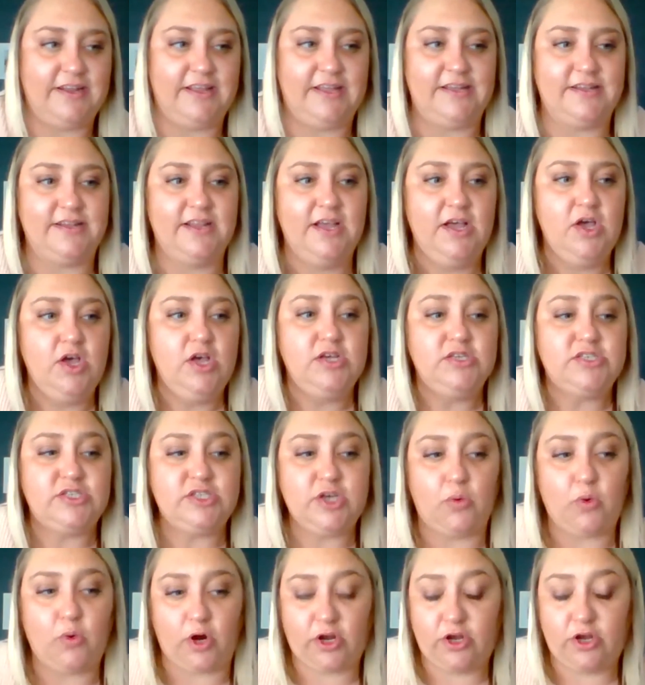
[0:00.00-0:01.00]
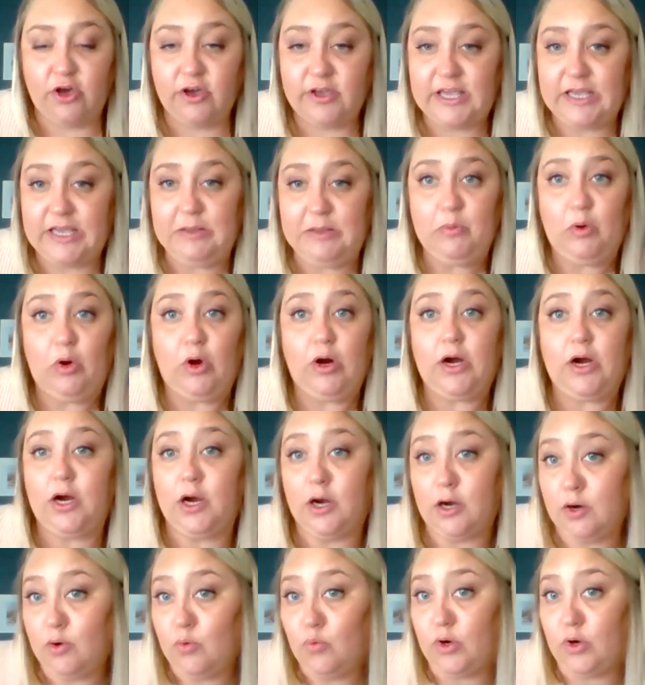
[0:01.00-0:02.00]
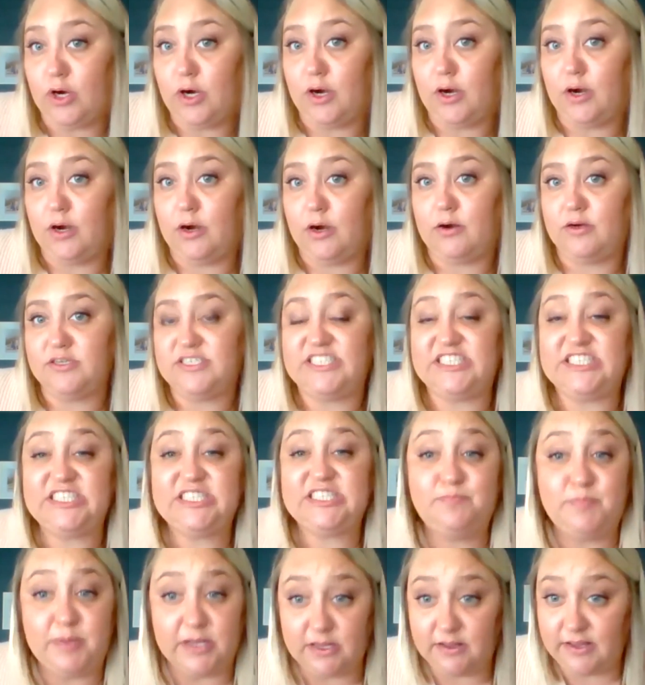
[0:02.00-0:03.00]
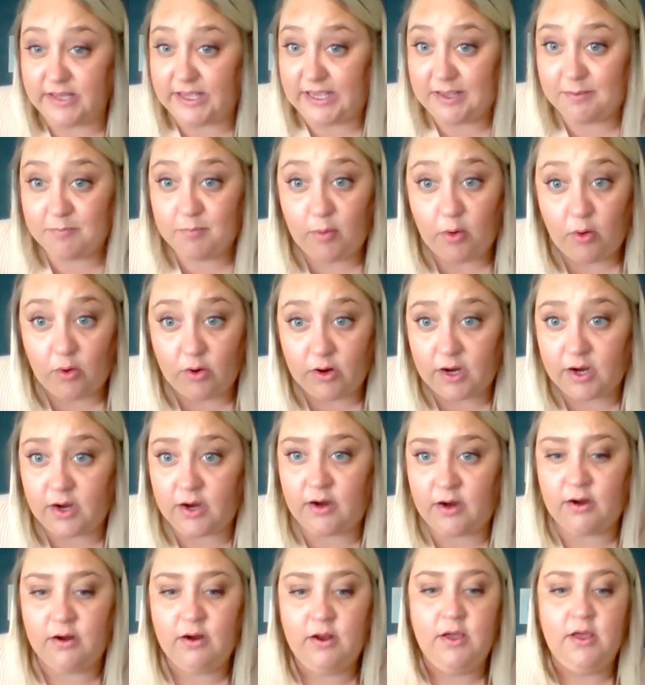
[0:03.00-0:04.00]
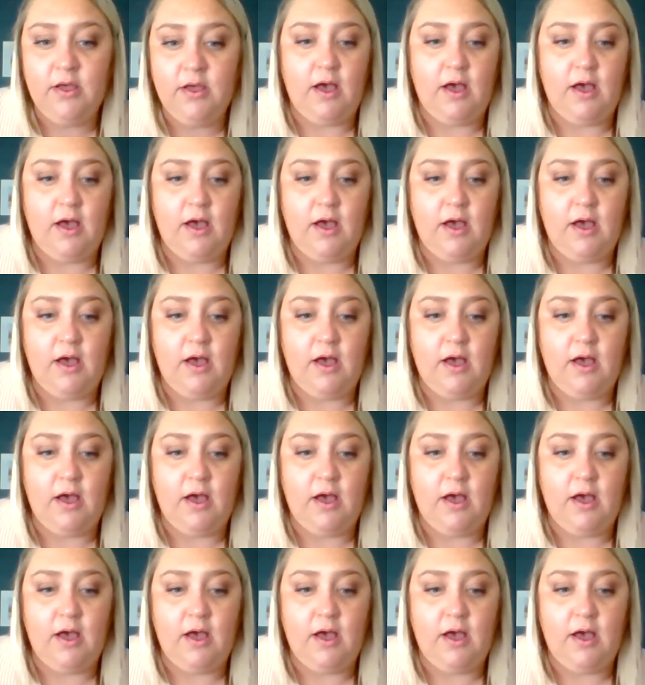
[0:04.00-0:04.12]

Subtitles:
And so we're cooking more, we're spilling more.